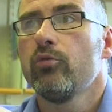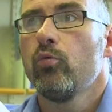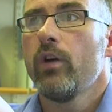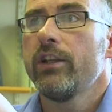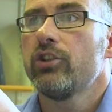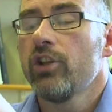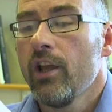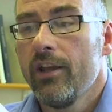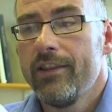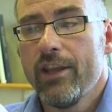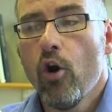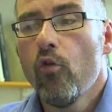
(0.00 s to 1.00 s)
at which
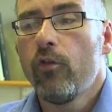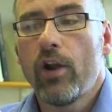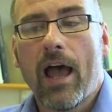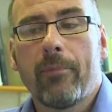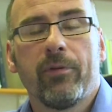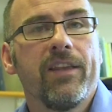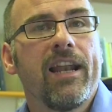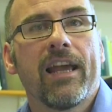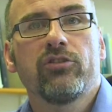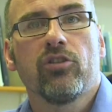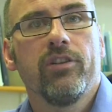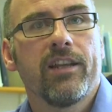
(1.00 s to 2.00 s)
the overlap of the
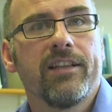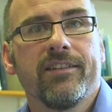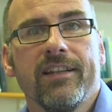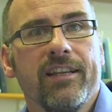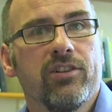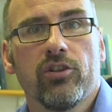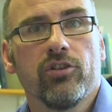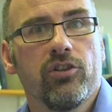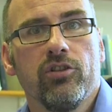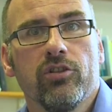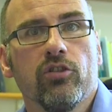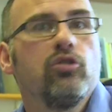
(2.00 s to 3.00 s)
electron density is
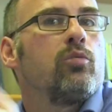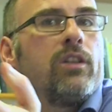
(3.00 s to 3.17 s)
such and such,